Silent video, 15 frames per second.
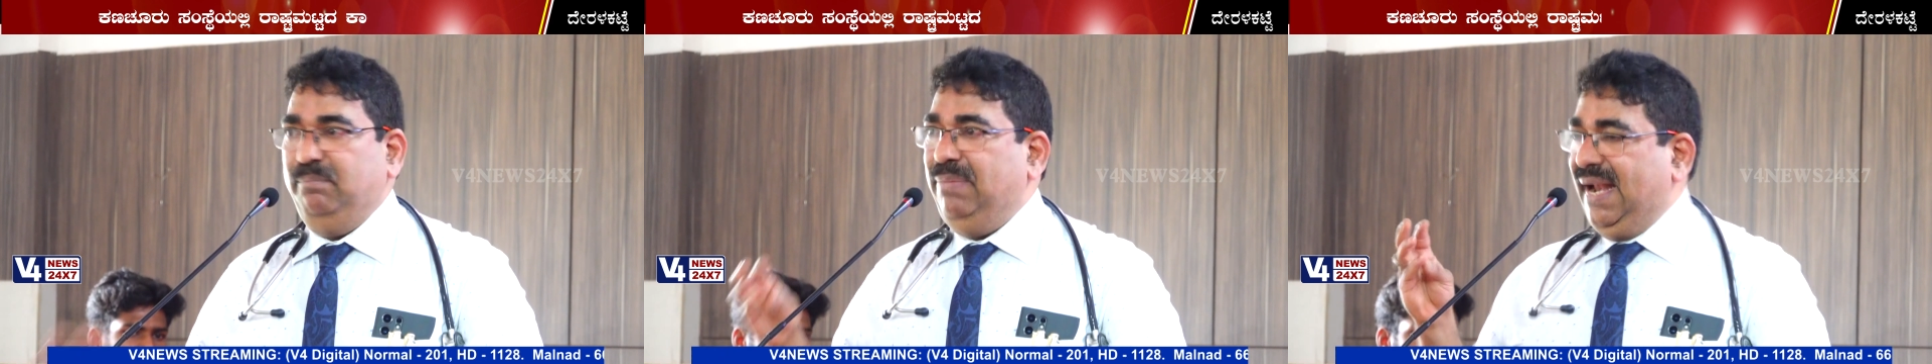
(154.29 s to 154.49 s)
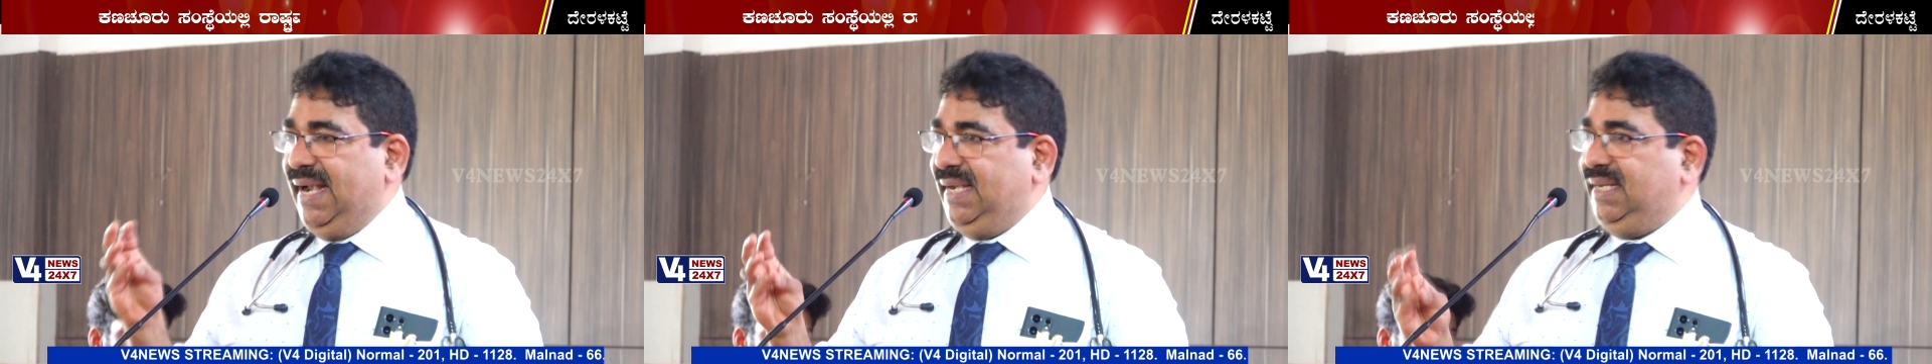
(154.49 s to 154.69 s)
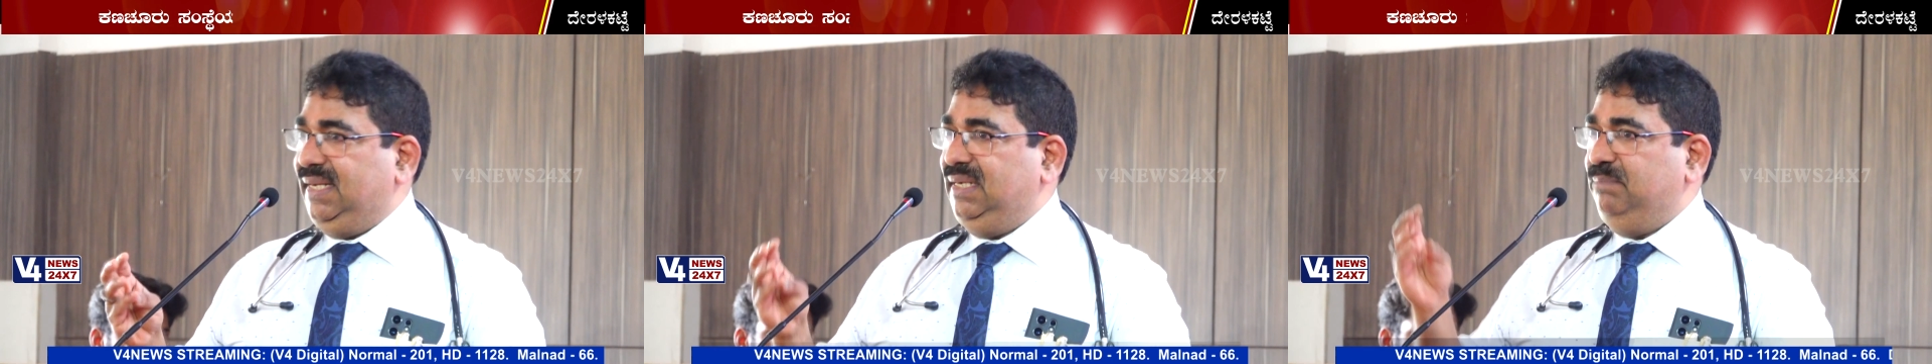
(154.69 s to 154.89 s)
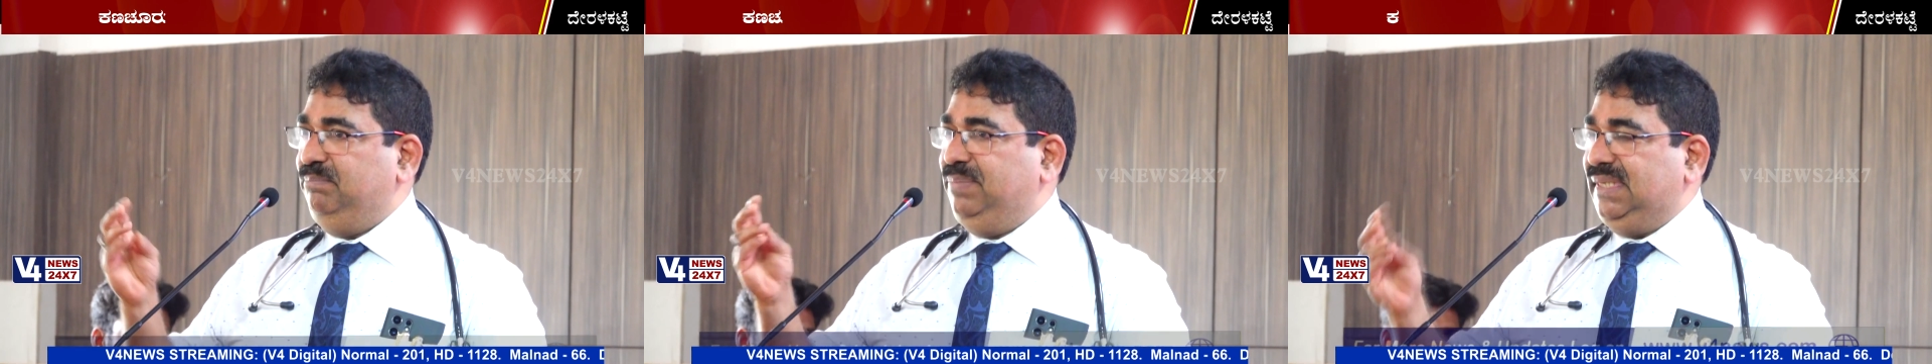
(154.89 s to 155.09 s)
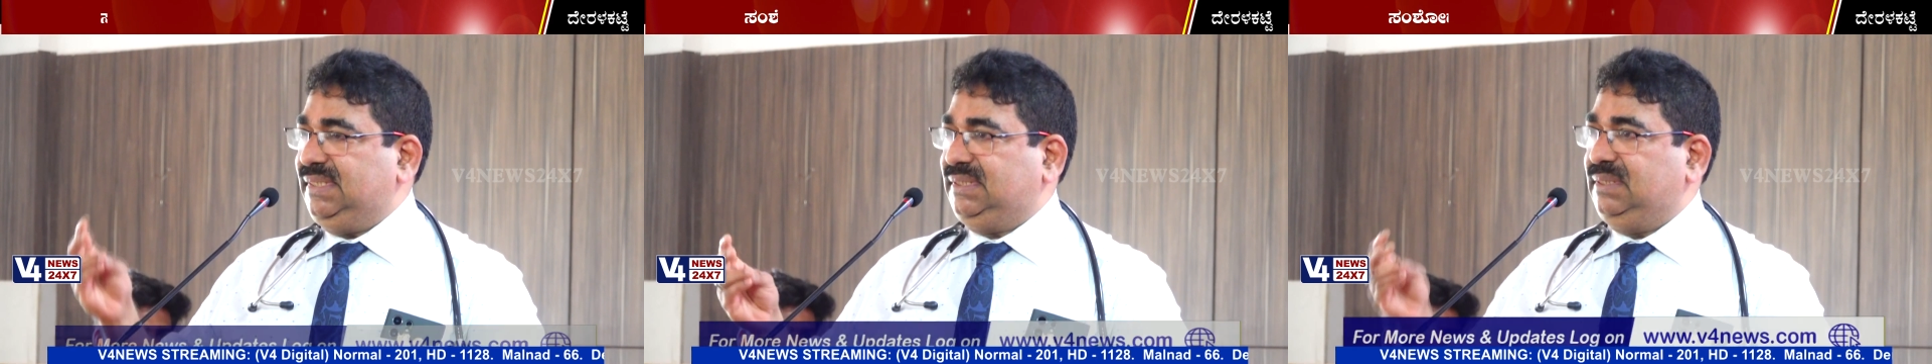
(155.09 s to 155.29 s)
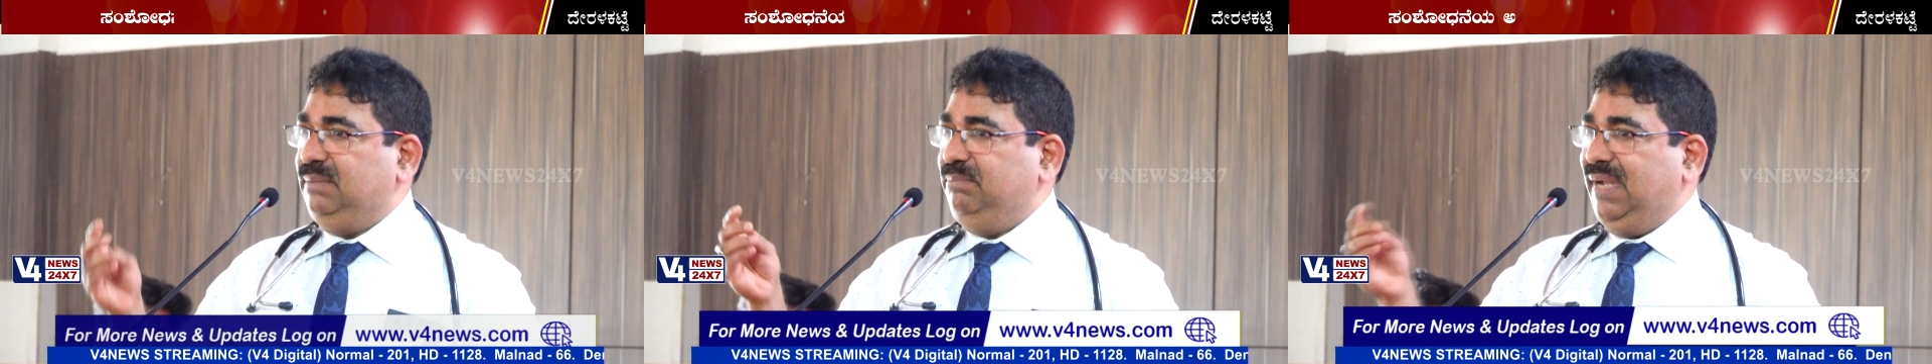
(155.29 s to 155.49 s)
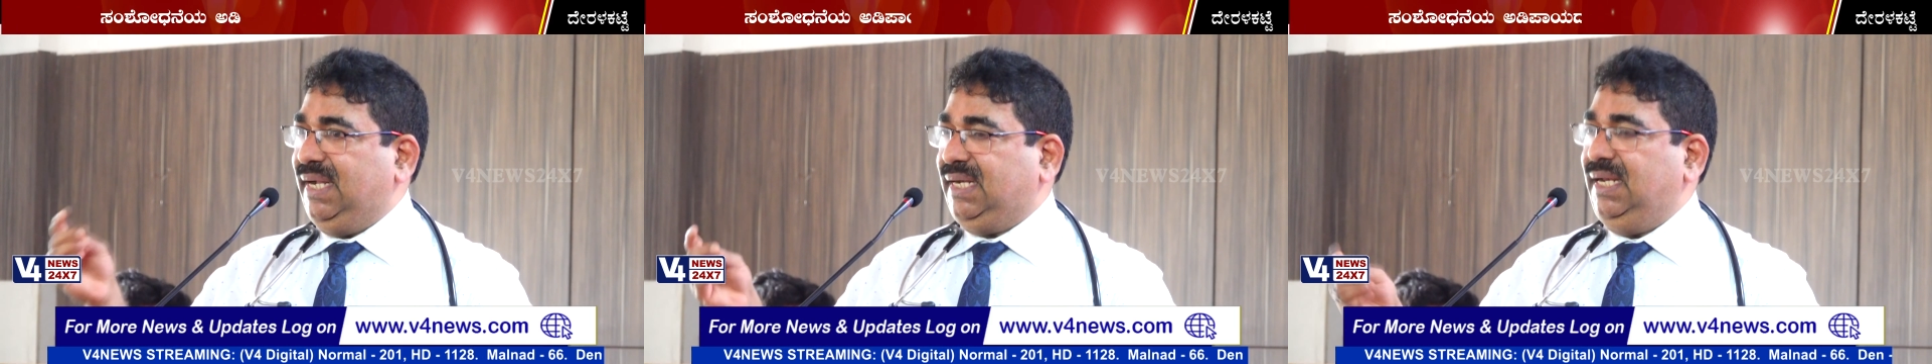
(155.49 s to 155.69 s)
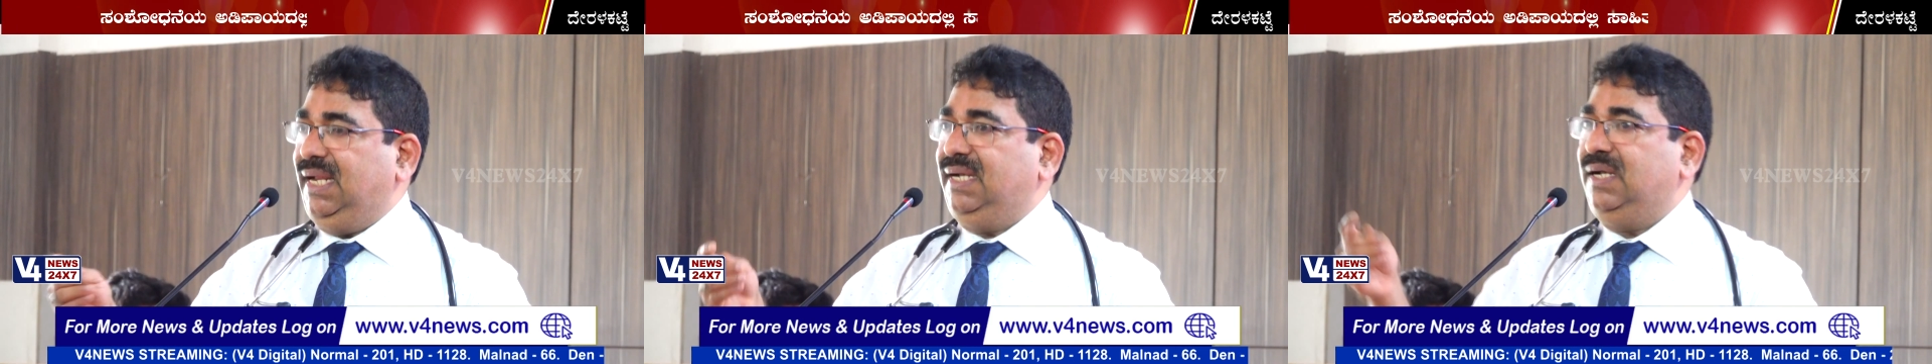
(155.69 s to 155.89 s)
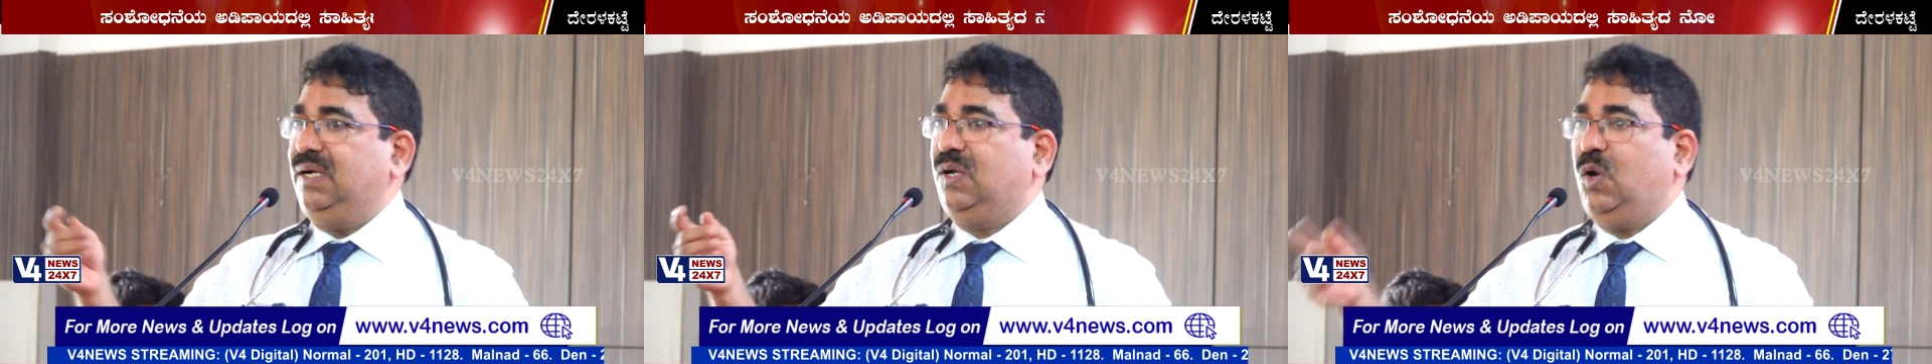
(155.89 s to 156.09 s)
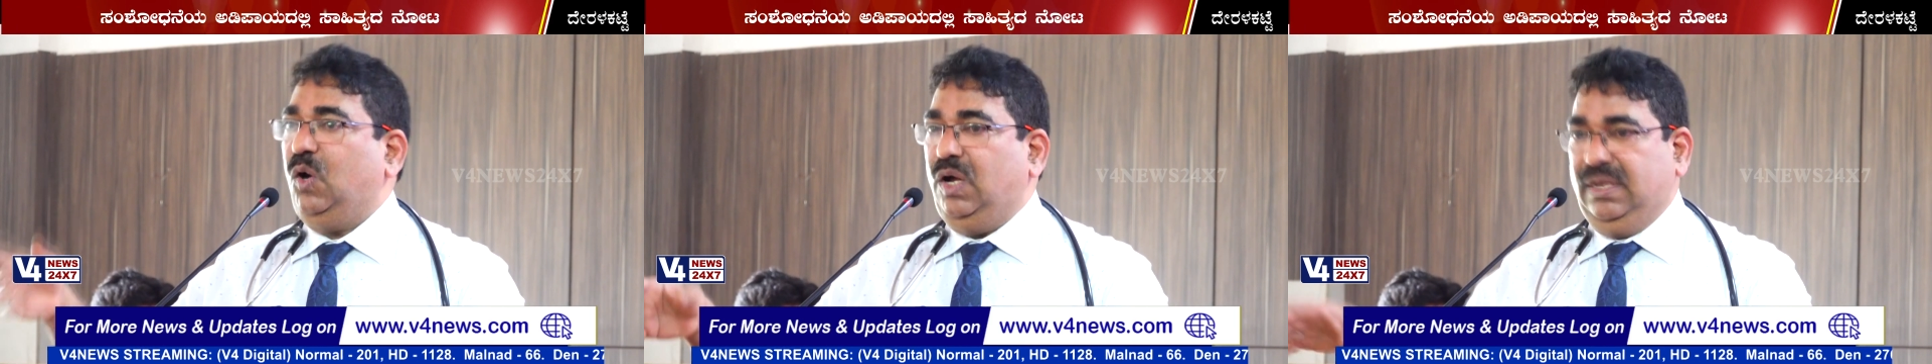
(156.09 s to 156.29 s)
Banting, Best, McLeod
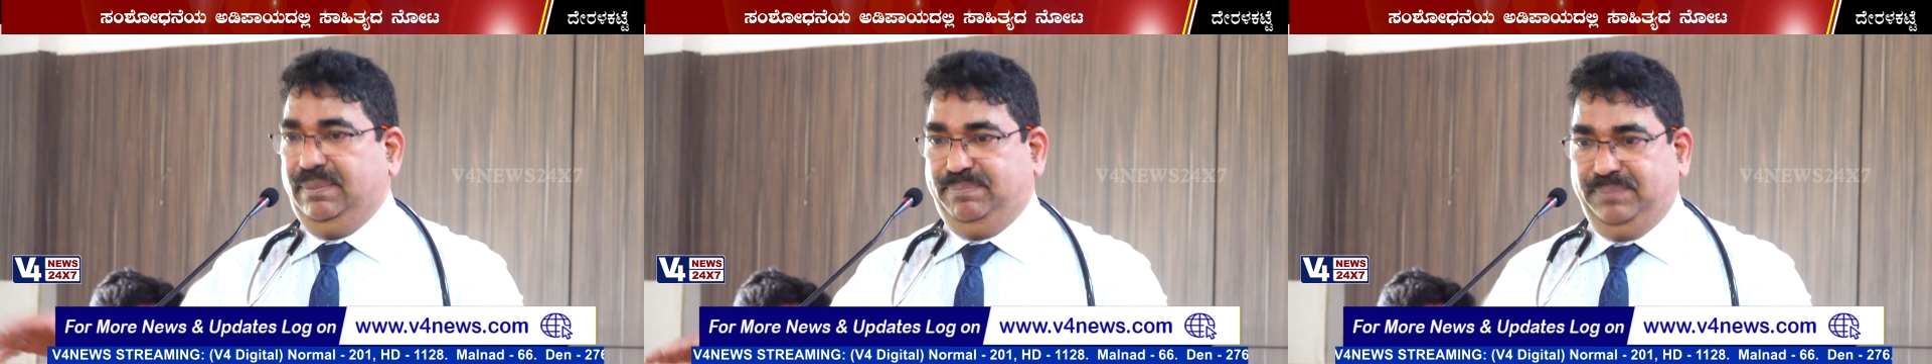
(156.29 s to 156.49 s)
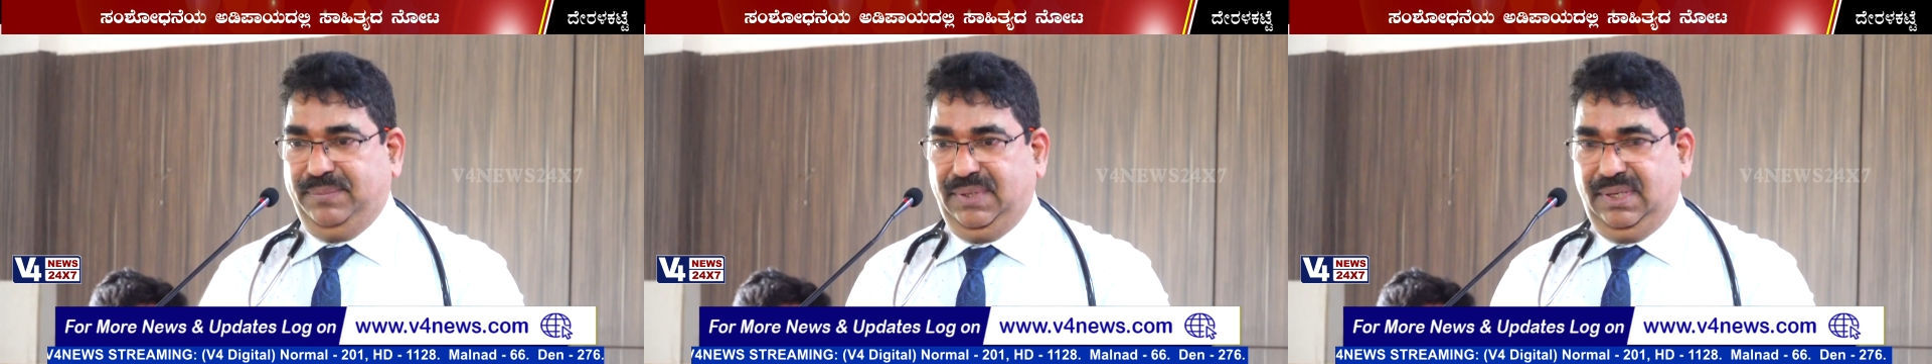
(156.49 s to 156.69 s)
and Collip.